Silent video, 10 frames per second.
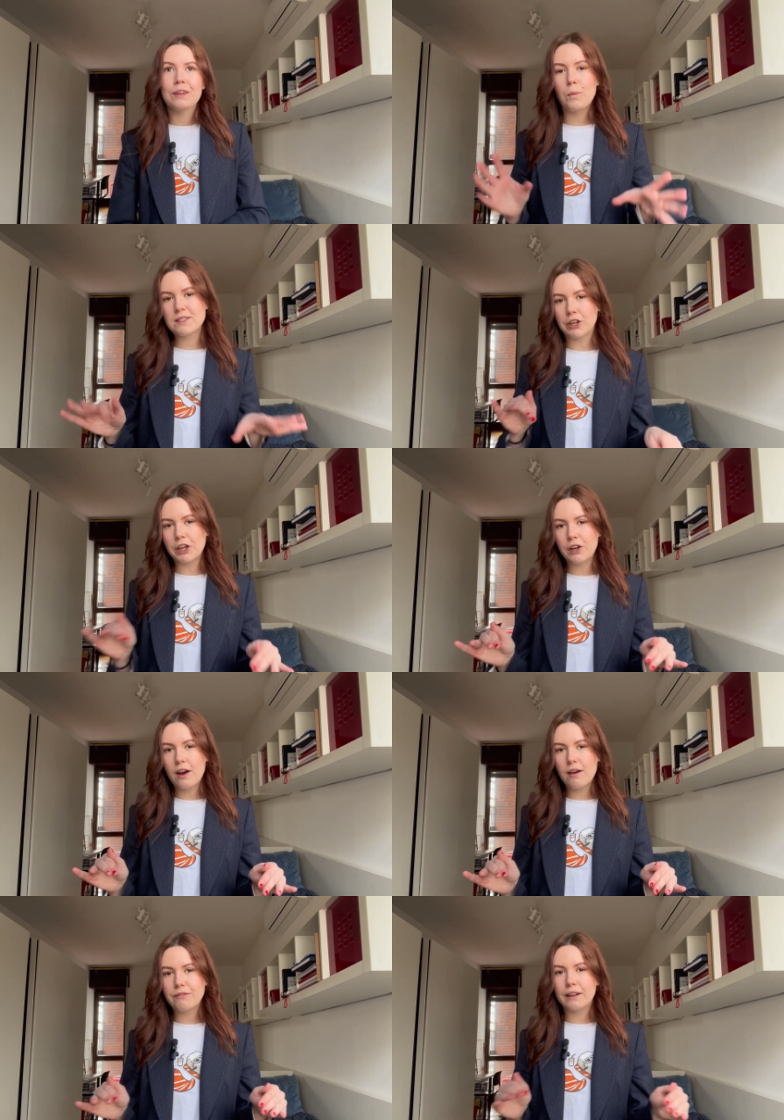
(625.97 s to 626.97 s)
We started
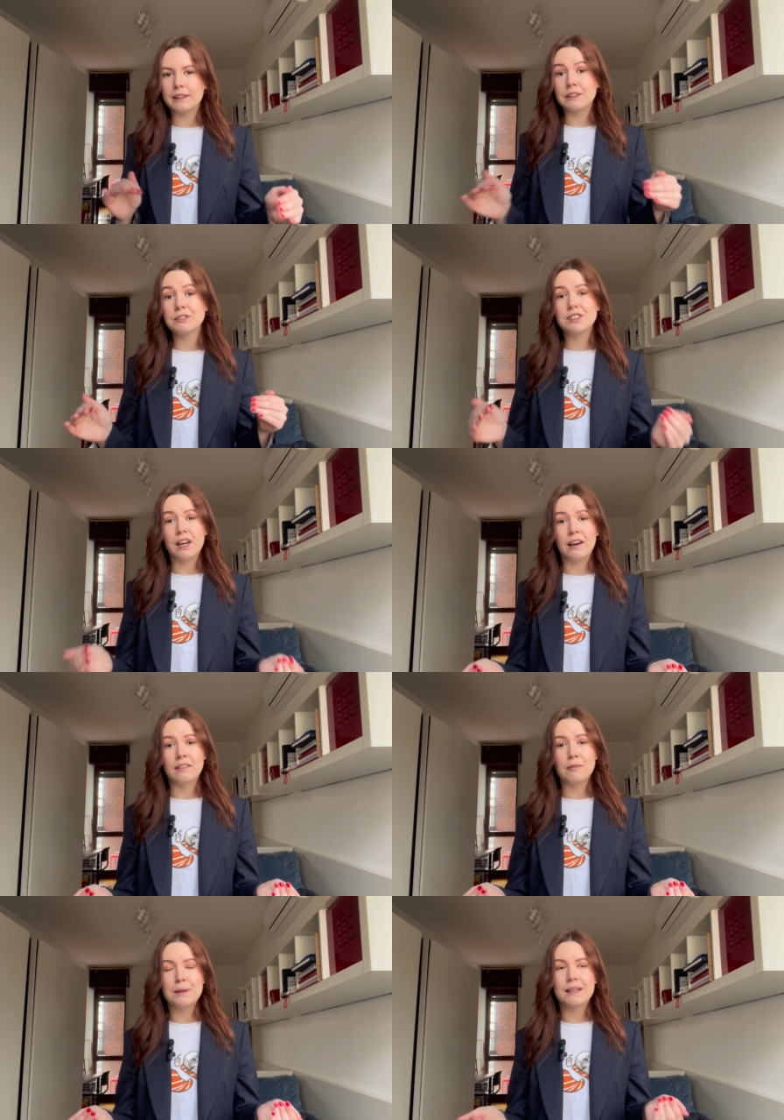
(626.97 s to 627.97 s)
off a little
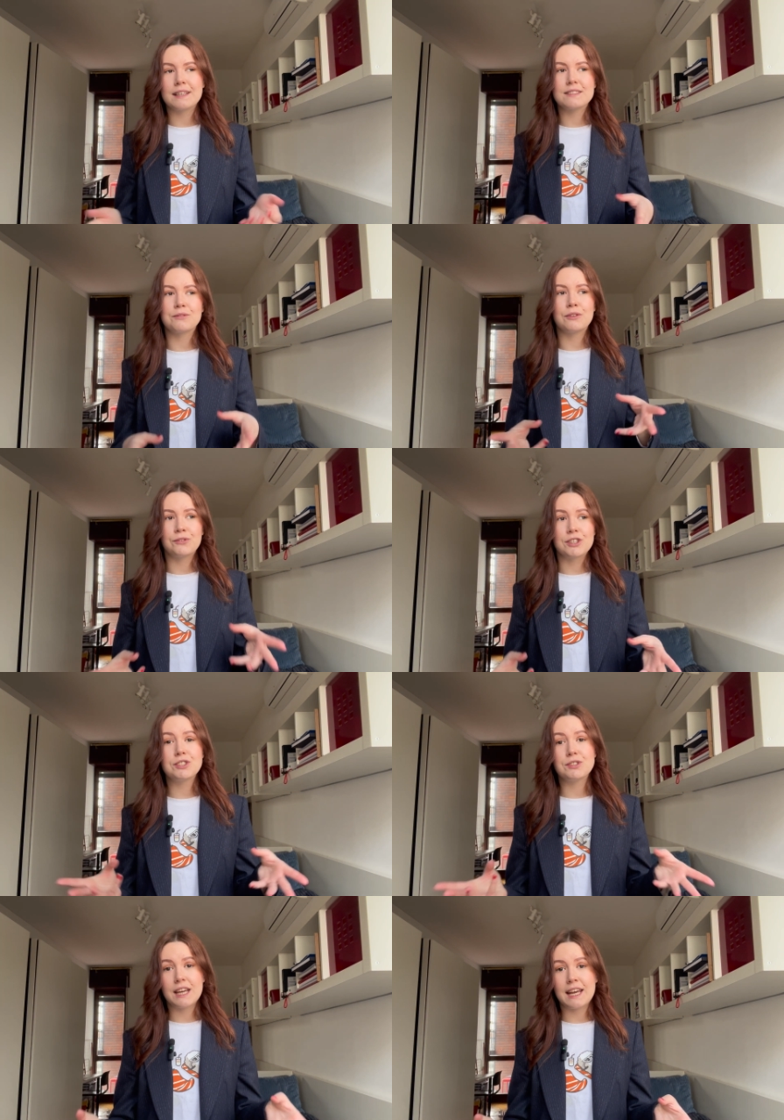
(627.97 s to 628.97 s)
dull because for the first
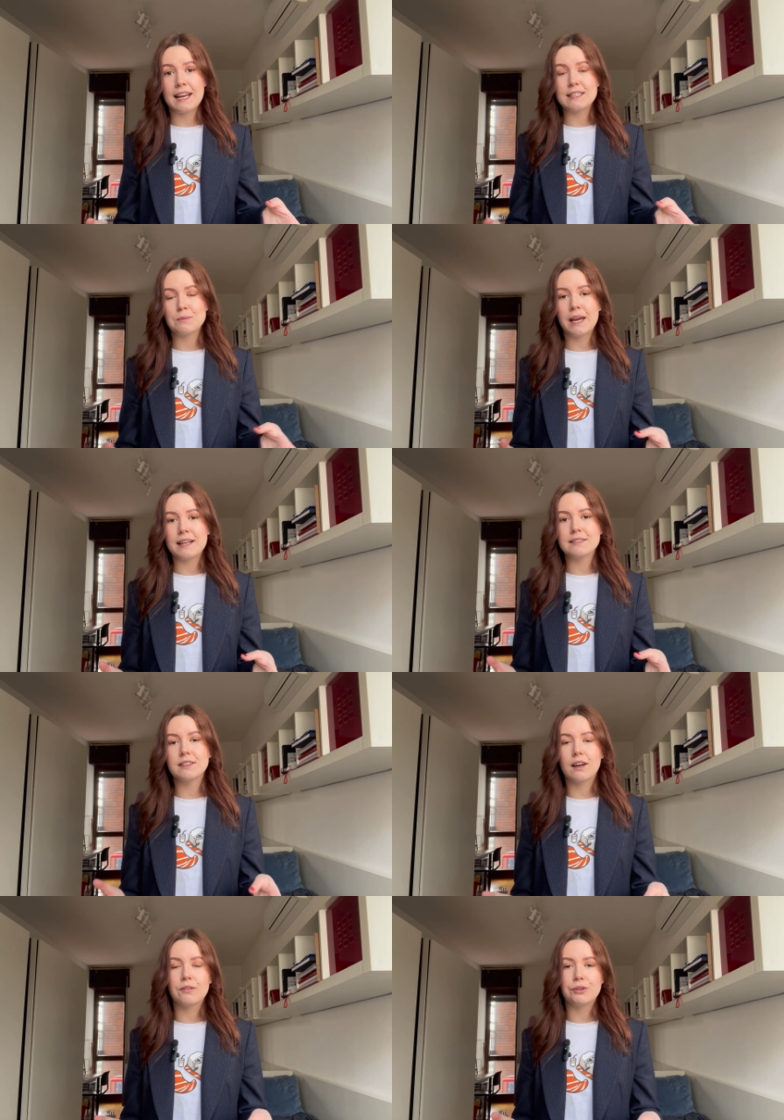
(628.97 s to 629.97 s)
2 days we had to
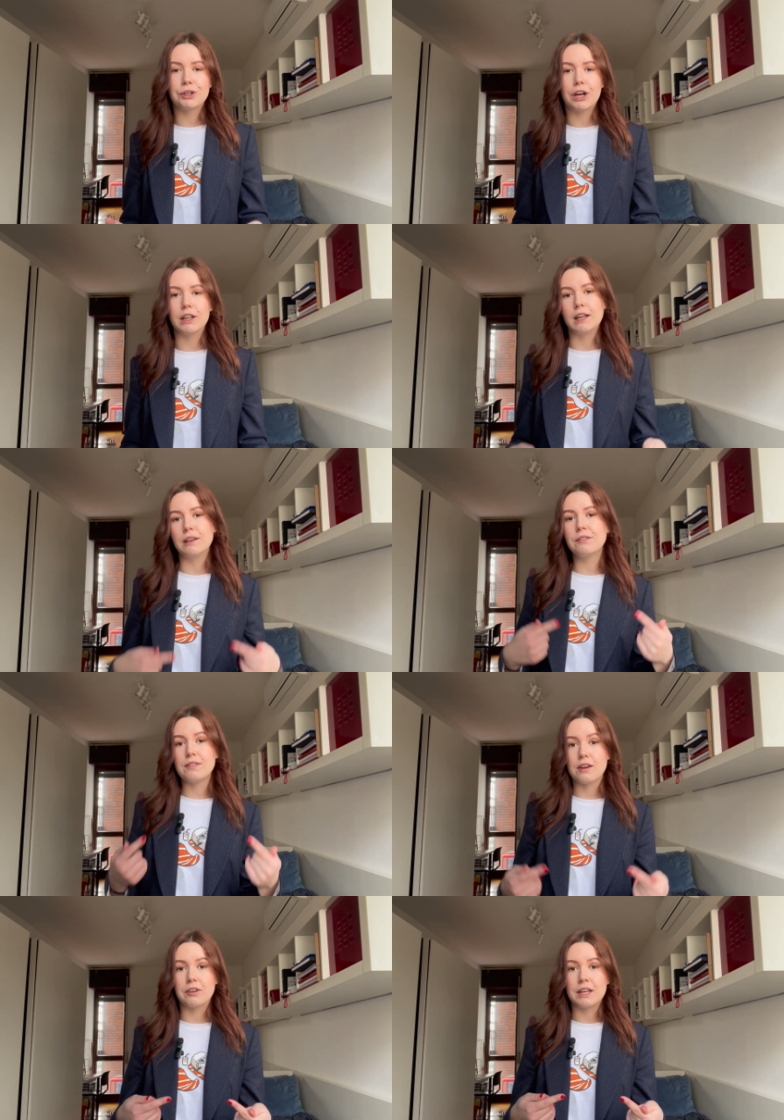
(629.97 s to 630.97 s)
cover a lot of
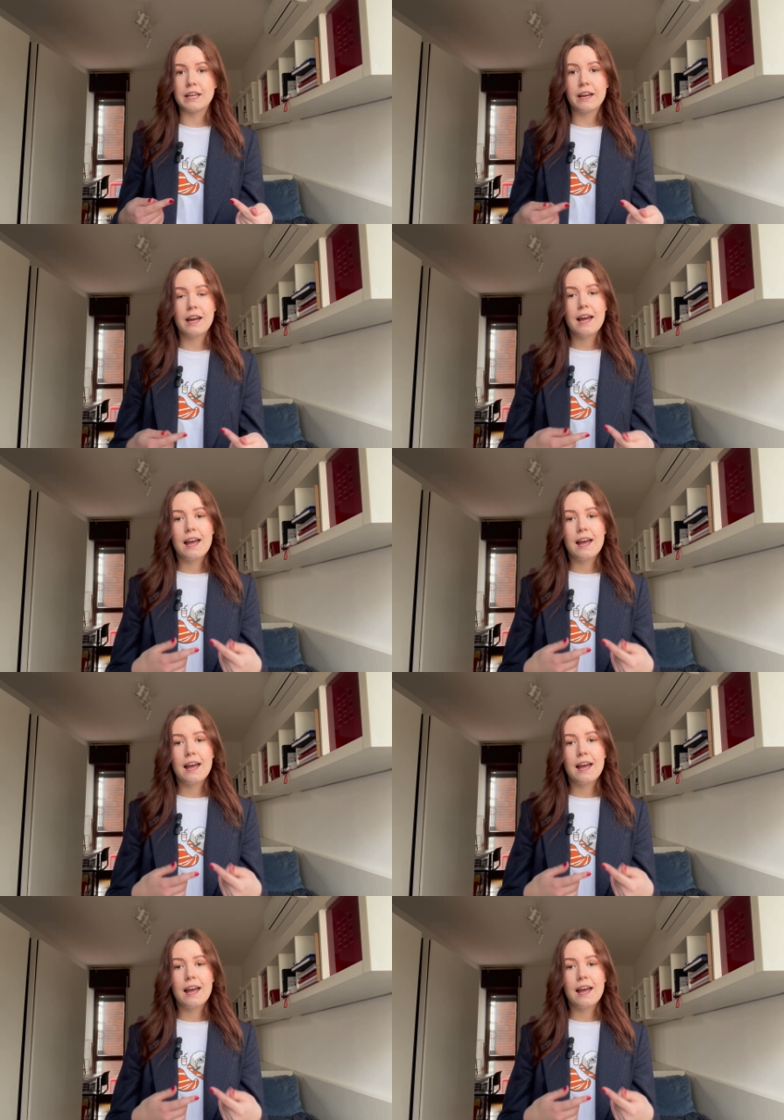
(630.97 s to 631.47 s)
theory,